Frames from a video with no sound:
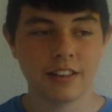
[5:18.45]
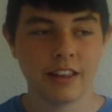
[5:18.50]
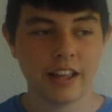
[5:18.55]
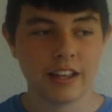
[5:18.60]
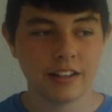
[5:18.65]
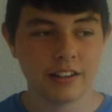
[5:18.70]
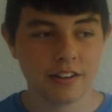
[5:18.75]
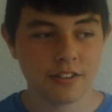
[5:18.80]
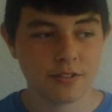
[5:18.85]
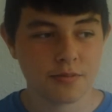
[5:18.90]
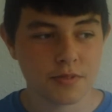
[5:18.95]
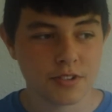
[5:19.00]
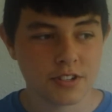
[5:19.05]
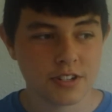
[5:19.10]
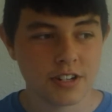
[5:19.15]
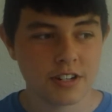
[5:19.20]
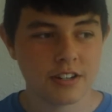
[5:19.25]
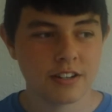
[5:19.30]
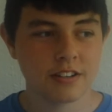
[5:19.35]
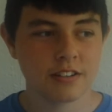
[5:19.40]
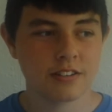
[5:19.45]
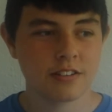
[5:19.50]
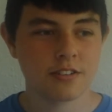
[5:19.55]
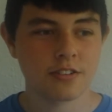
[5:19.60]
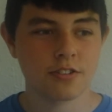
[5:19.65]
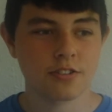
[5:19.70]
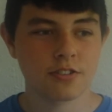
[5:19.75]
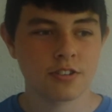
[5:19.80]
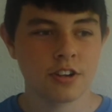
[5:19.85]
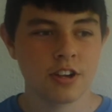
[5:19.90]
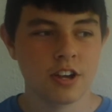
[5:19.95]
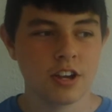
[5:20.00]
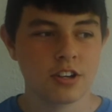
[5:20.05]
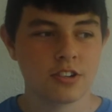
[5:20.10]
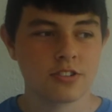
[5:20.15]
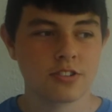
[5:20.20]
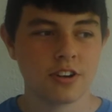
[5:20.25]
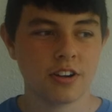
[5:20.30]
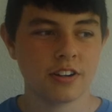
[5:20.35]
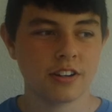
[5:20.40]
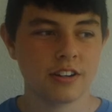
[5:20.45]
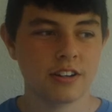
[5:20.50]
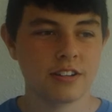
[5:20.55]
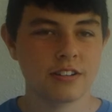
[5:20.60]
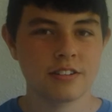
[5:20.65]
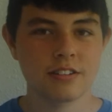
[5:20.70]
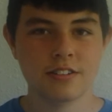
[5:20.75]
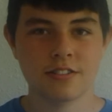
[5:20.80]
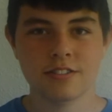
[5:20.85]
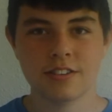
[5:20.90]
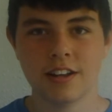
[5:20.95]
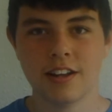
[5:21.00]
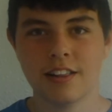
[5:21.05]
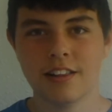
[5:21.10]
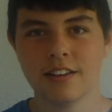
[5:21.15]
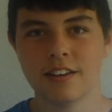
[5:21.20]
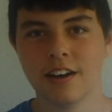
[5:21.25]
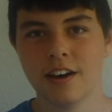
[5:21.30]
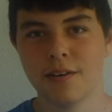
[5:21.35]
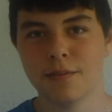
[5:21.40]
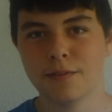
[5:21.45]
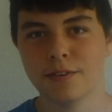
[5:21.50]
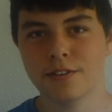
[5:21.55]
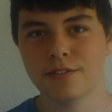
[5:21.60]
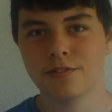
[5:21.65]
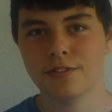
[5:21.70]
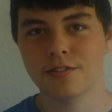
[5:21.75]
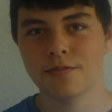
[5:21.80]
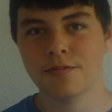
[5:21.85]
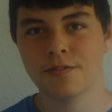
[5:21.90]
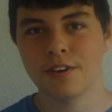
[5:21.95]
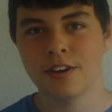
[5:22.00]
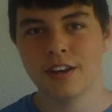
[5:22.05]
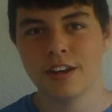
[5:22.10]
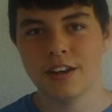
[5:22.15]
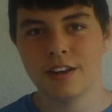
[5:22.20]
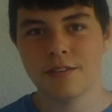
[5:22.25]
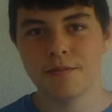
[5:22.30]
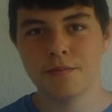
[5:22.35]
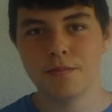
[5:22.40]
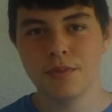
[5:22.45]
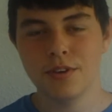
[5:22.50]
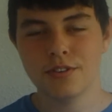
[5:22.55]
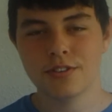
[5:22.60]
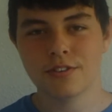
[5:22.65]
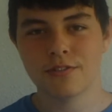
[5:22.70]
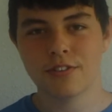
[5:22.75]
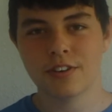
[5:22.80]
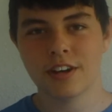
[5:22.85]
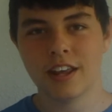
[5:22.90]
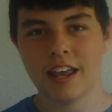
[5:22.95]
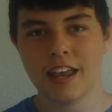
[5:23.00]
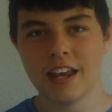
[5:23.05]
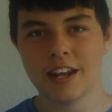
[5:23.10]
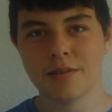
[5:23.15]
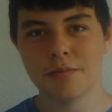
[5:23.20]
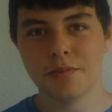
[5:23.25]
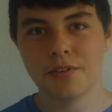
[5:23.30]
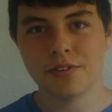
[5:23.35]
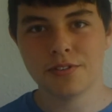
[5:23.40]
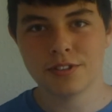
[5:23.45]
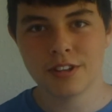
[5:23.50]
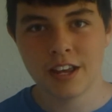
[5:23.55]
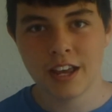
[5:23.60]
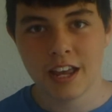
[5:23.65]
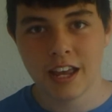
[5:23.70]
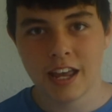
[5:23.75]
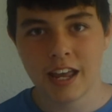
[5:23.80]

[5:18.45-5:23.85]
like there's machine guns, there's shotguns, there's helicopters with music from the animals,